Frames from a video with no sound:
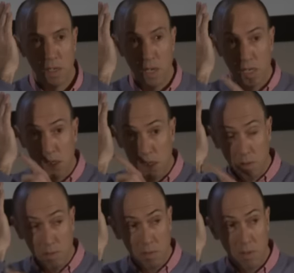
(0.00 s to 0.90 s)
it's
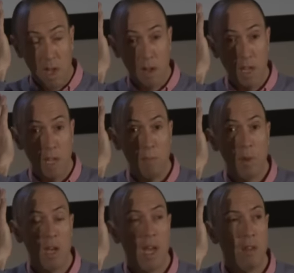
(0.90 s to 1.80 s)
still going there,
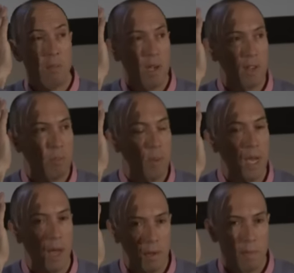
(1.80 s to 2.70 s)
but now the blink's bigger.